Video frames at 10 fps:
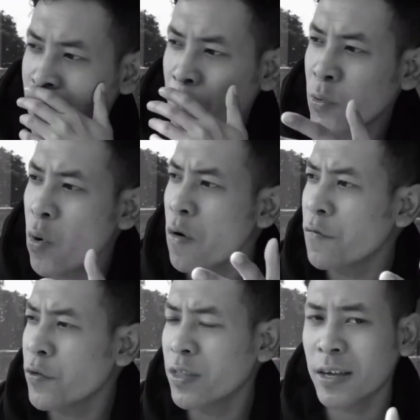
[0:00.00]
I'm going
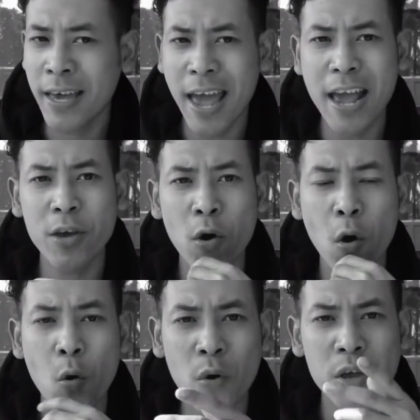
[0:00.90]
for the cake,
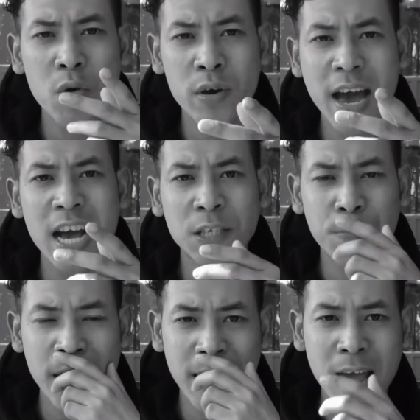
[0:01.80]
y'all, while you guys
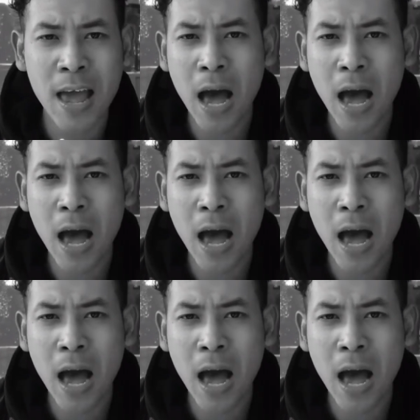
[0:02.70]
baking.